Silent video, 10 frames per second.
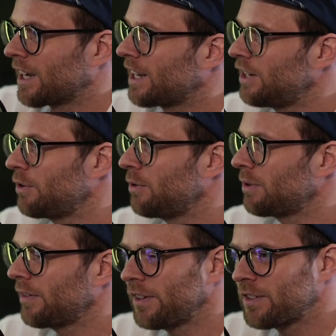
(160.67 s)
Can
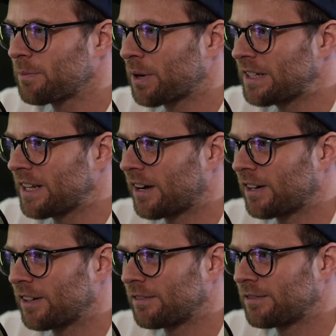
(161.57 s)
you give us a
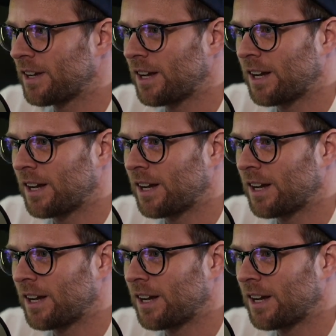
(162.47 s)
breakdown of,